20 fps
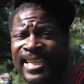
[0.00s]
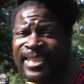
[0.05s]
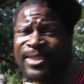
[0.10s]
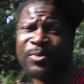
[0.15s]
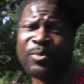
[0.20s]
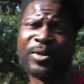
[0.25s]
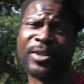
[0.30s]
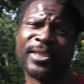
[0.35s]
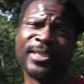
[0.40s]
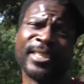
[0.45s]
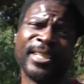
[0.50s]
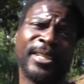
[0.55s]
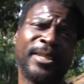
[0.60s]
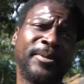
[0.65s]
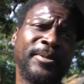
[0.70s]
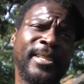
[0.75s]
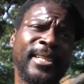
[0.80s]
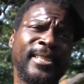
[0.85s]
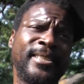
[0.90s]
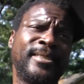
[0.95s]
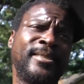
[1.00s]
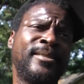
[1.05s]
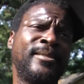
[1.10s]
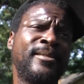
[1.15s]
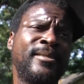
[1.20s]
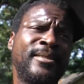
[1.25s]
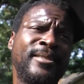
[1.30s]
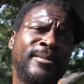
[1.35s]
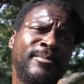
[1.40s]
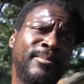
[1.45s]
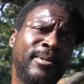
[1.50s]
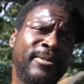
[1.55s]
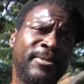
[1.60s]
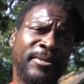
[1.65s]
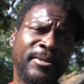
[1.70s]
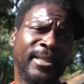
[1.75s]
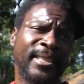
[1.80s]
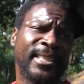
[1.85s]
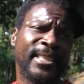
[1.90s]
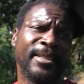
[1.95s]
like it's worse already
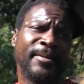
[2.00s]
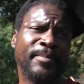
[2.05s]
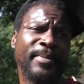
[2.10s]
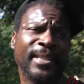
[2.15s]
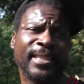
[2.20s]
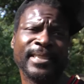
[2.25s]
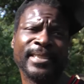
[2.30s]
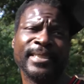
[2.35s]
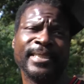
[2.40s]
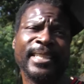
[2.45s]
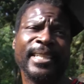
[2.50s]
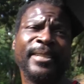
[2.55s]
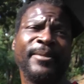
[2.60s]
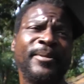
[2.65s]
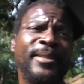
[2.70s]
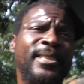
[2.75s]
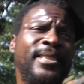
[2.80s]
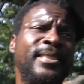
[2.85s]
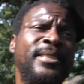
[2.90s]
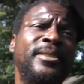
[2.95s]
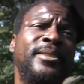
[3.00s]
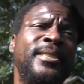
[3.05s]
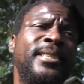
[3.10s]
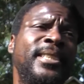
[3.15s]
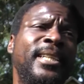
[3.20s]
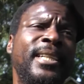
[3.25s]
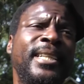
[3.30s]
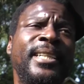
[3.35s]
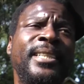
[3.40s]
before it getting better because they ain't really doing that